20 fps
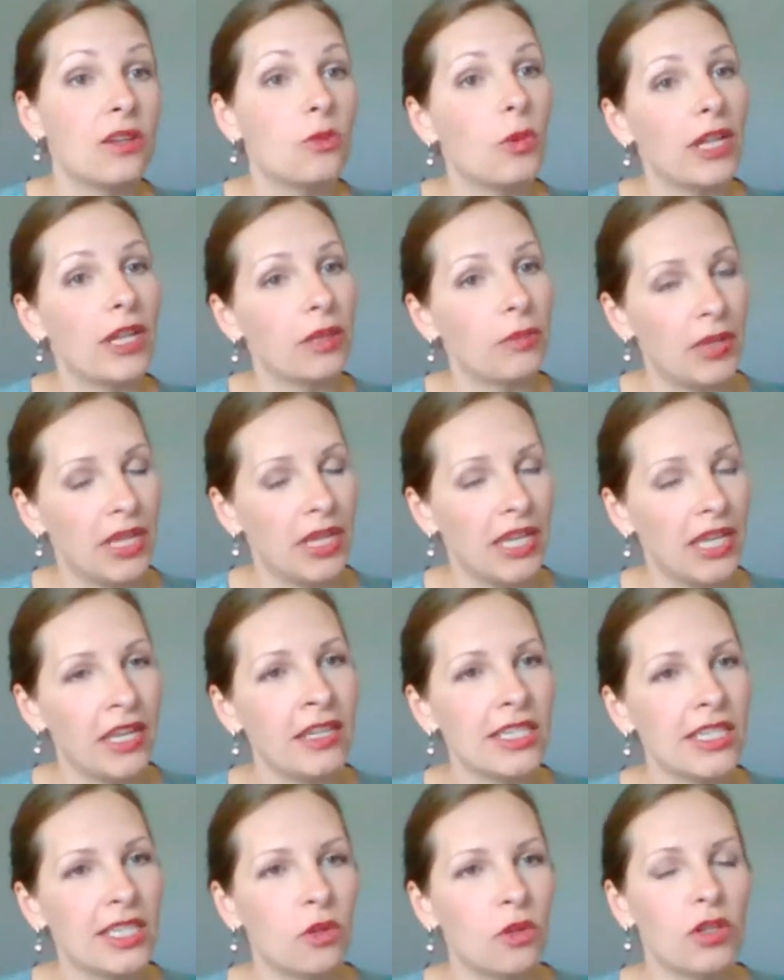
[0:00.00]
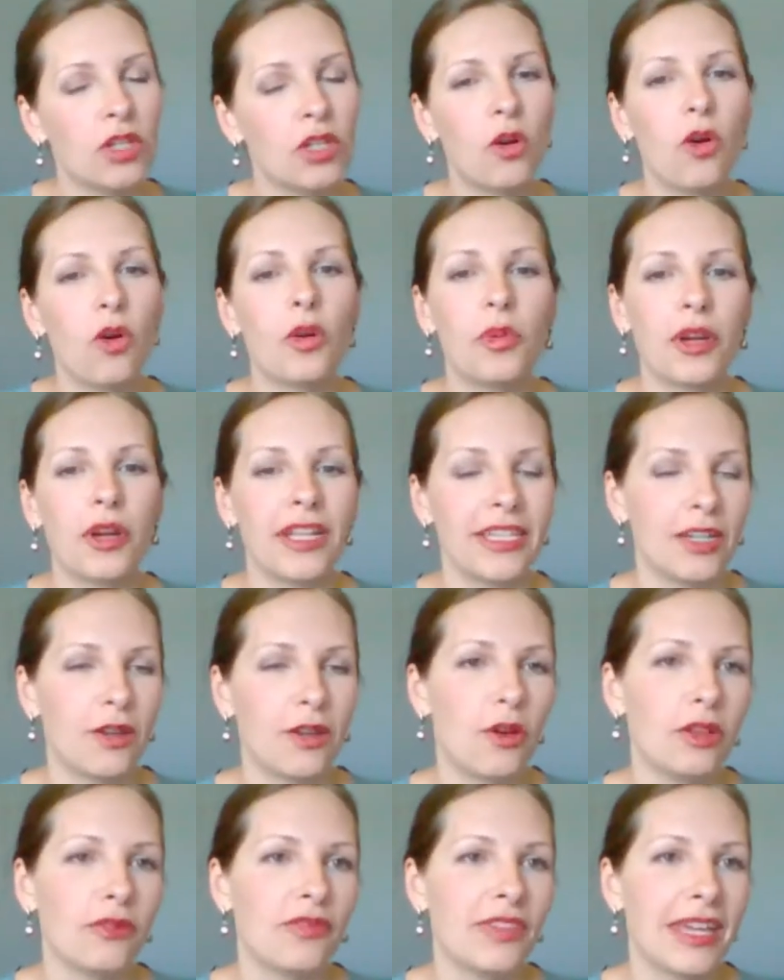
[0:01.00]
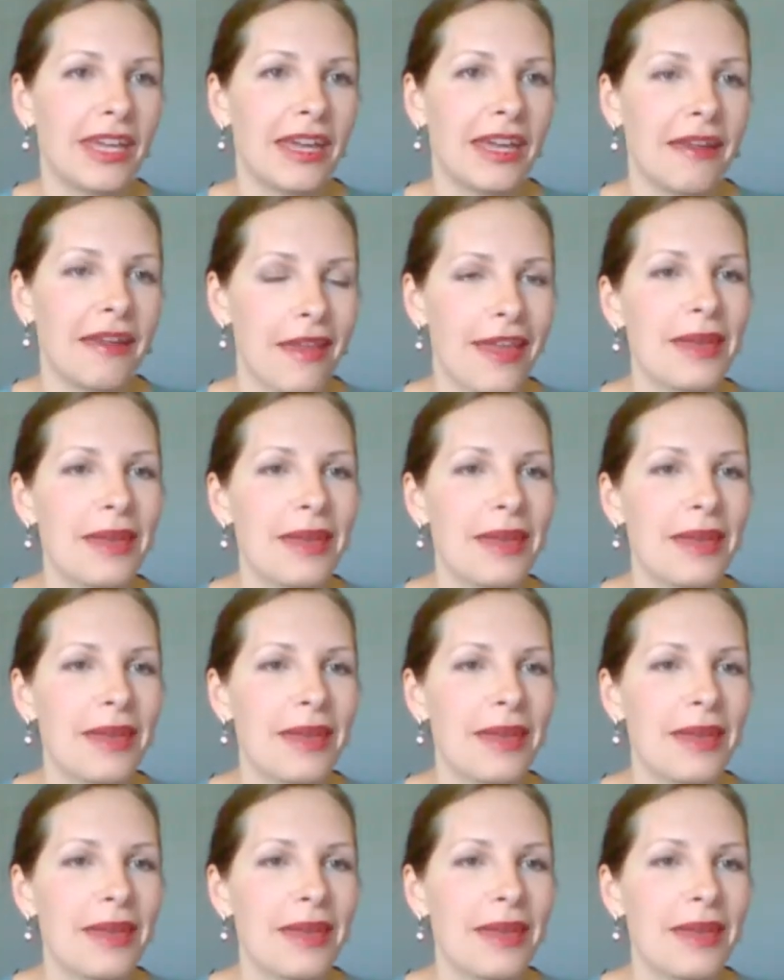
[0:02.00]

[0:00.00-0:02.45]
well-being. So incorporating all of the